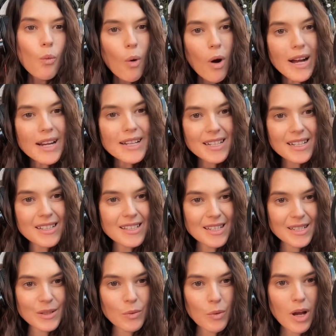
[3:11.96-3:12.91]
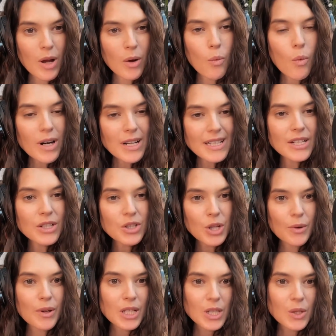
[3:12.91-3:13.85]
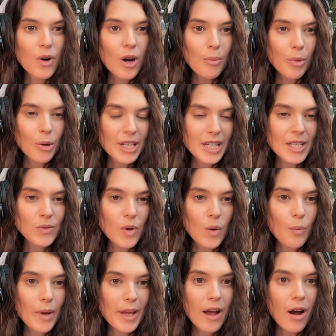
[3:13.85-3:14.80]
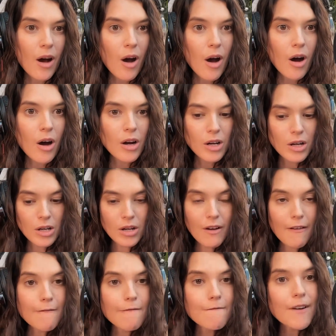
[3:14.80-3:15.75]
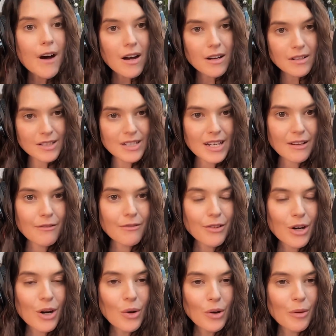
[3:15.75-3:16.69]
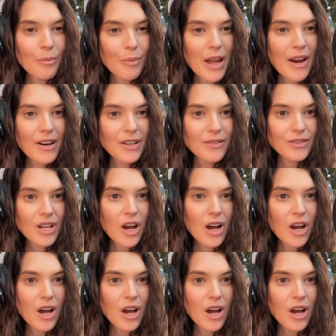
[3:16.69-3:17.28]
Why does this work? What is it doing to our bodies when we are fasting for a longer period of